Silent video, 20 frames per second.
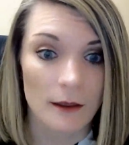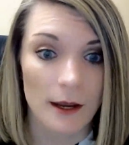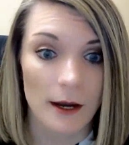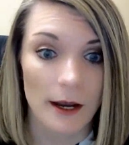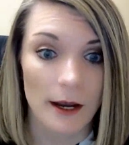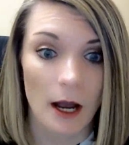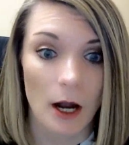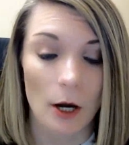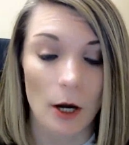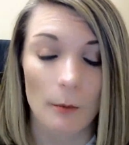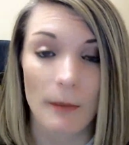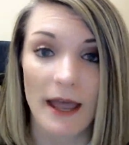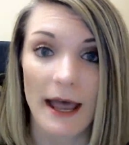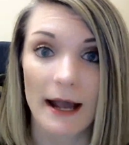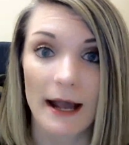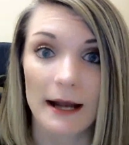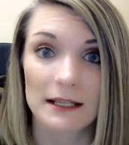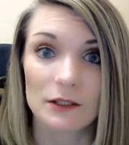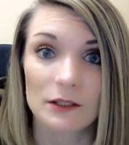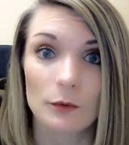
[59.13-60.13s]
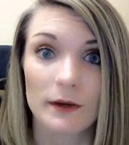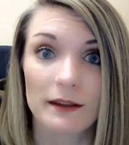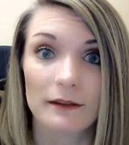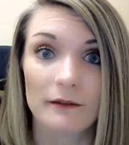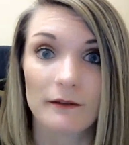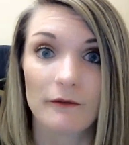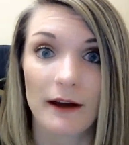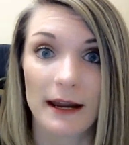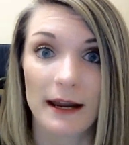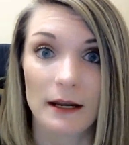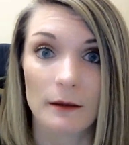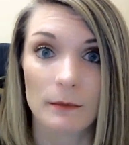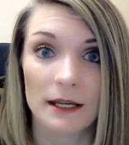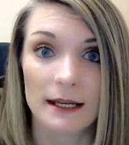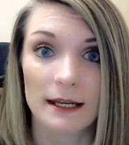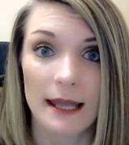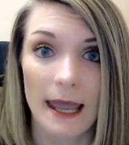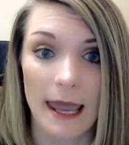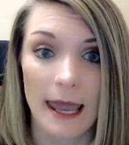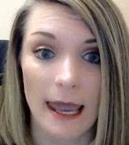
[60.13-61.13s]
They are packed with
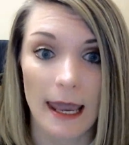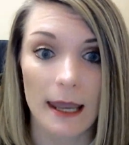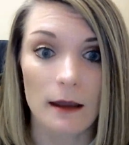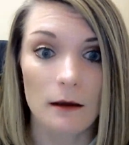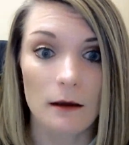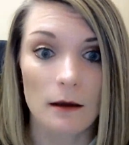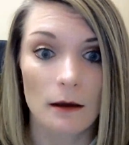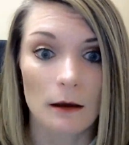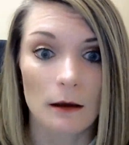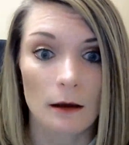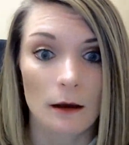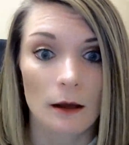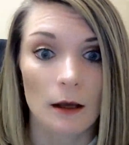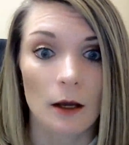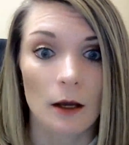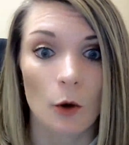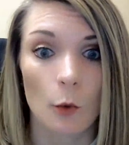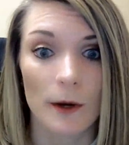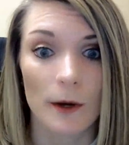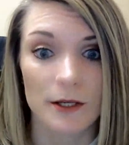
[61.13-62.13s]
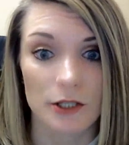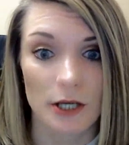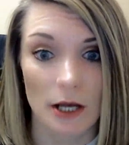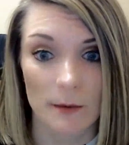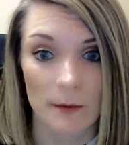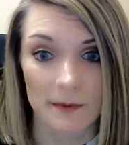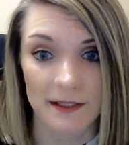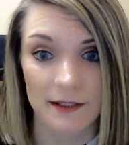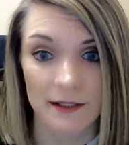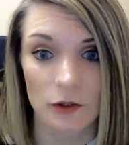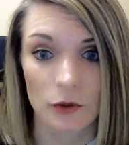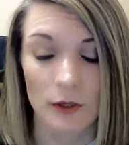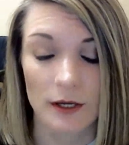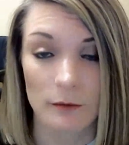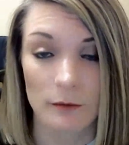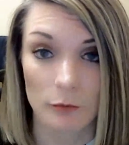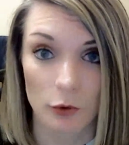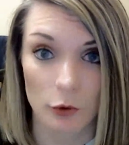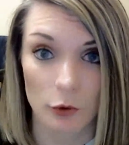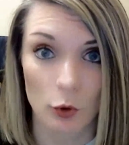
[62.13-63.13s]
vitamin A, which helps to
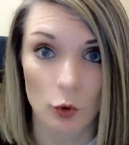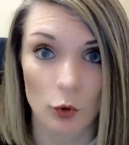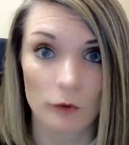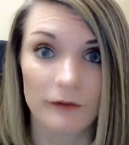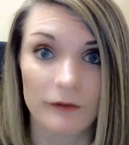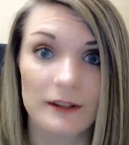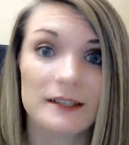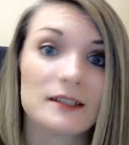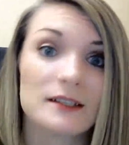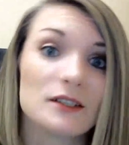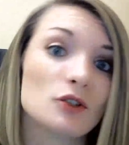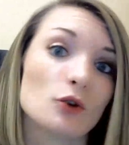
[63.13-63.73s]
improve and